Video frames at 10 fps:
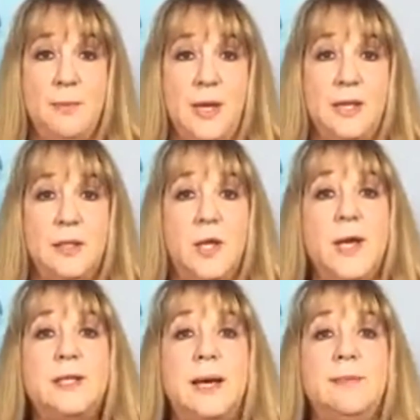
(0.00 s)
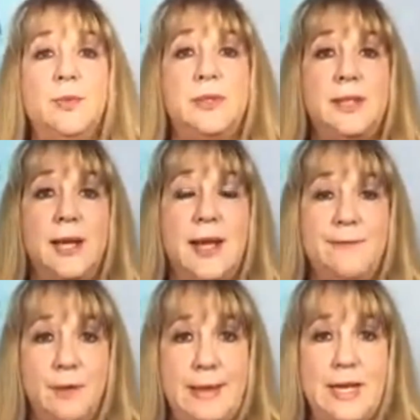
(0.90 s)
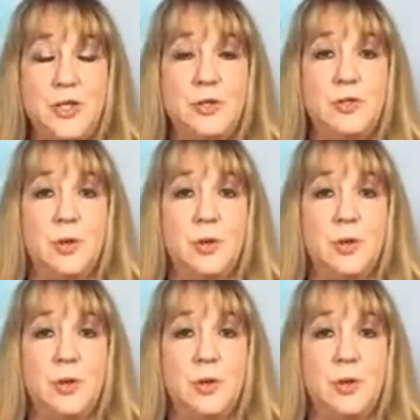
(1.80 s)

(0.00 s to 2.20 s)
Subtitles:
Because a lot of times we say affirmations